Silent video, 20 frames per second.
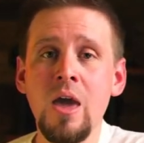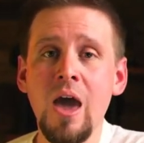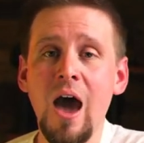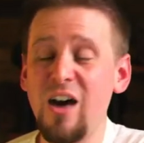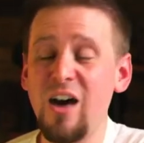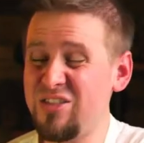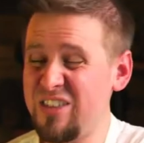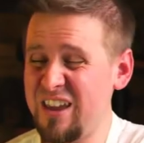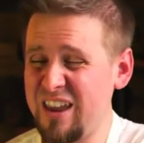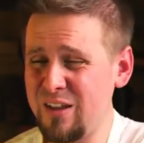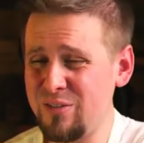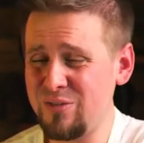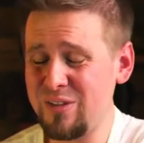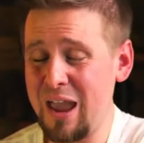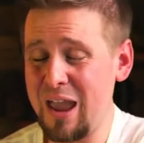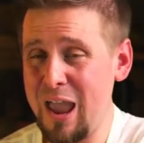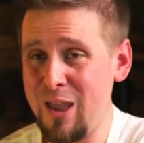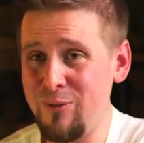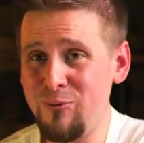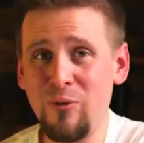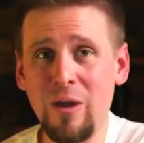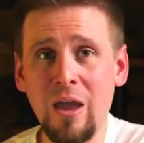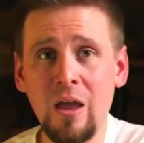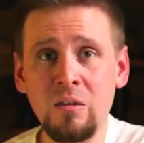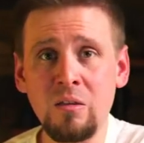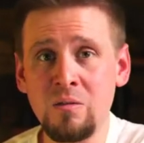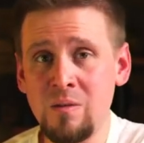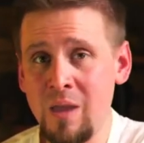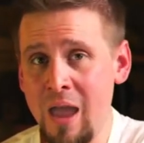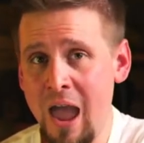I think it's a
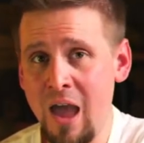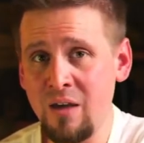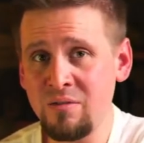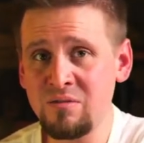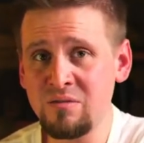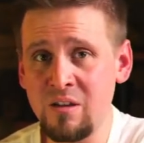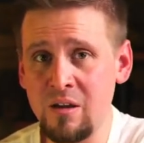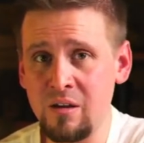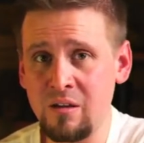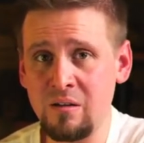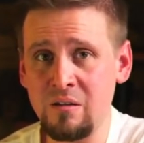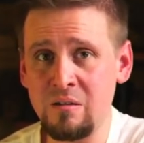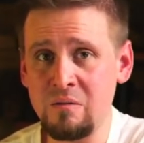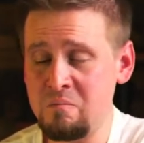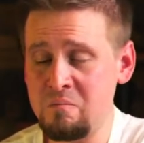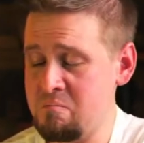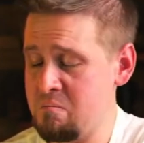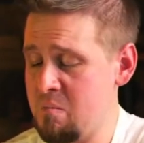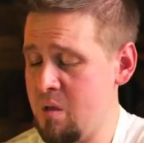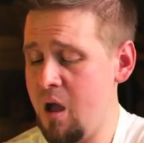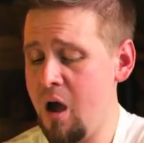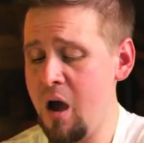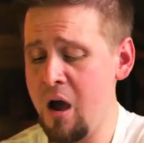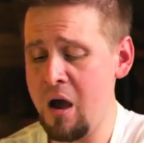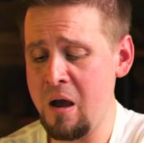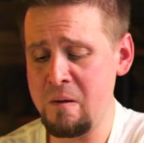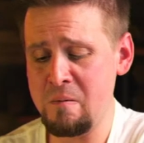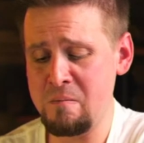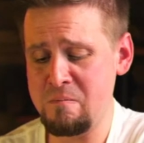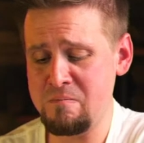fantastic
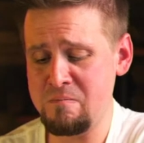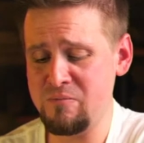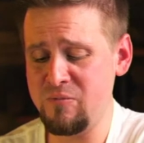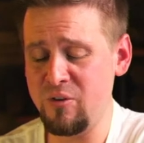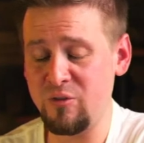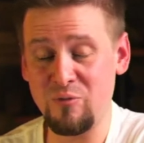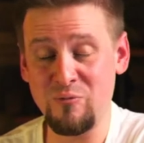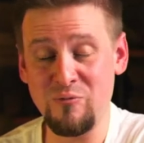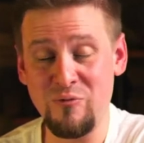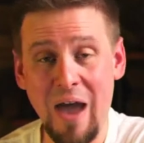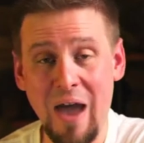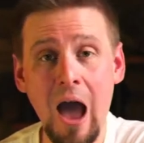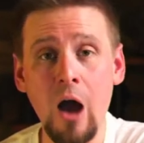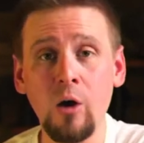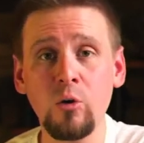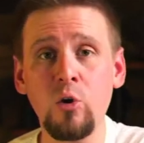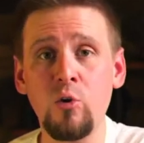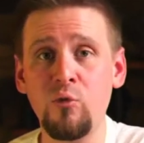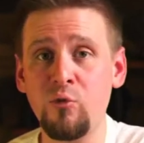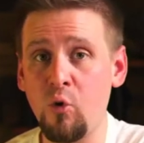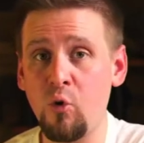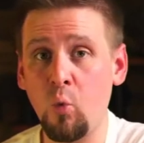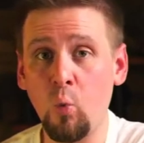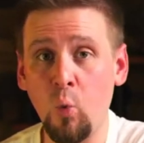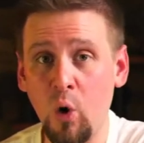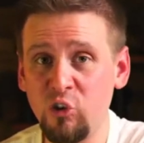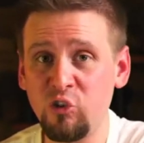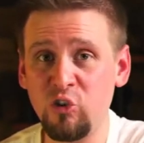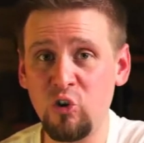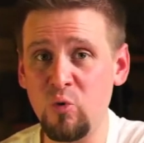uh, just value for
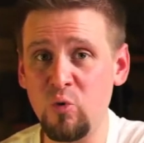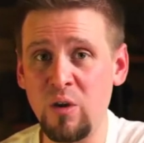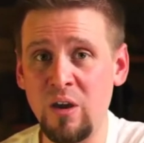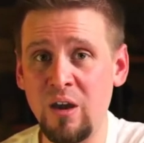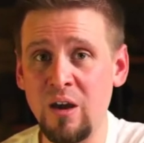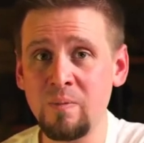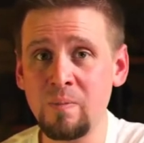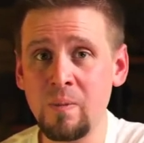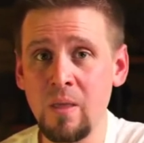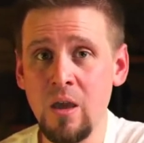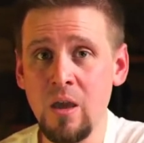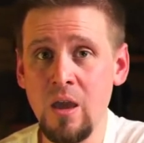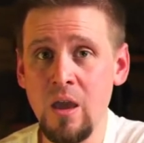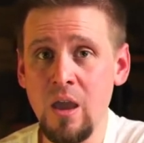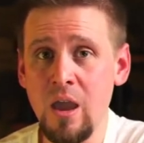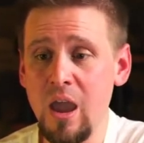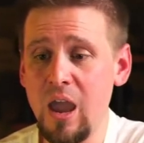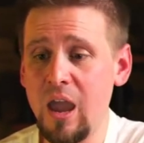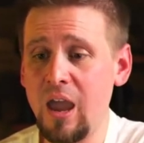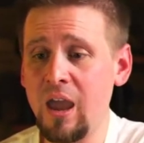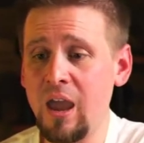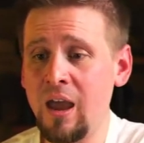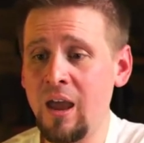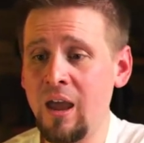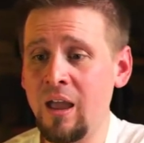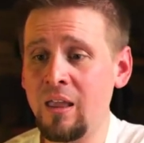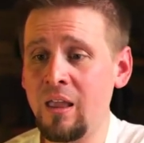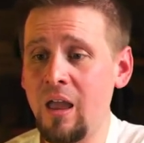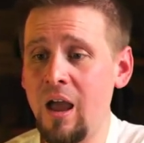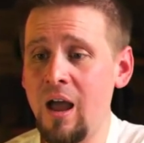what you get
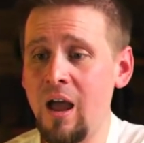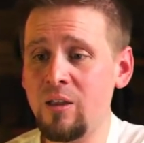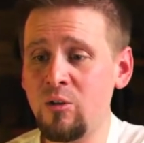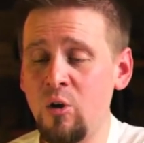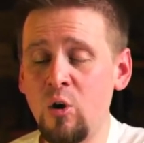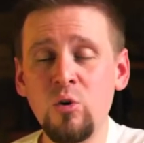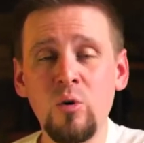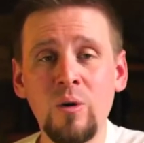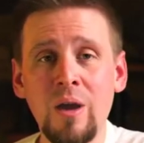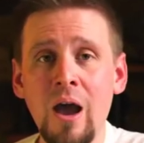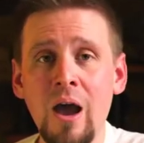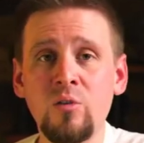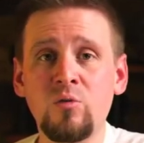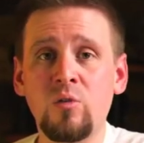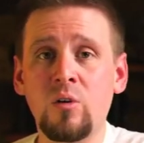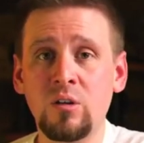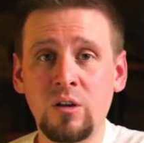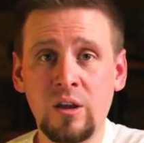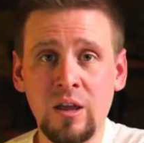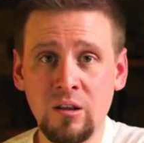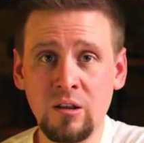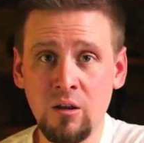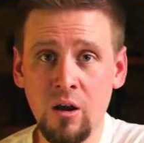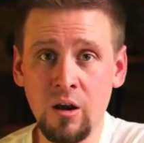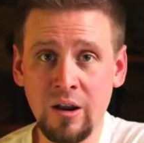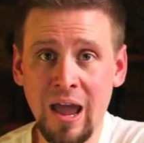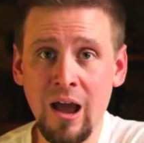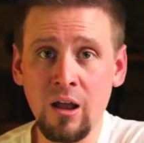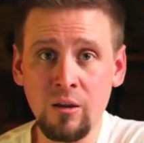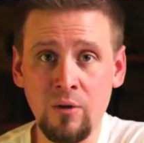and I know you guys are going to get a
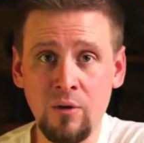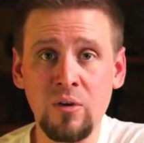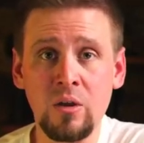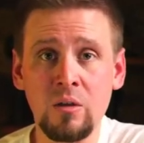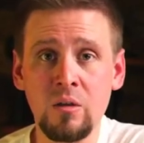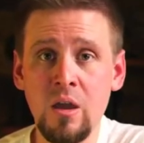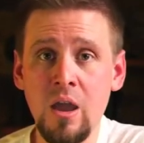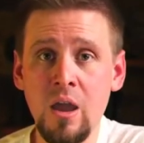lot out of it.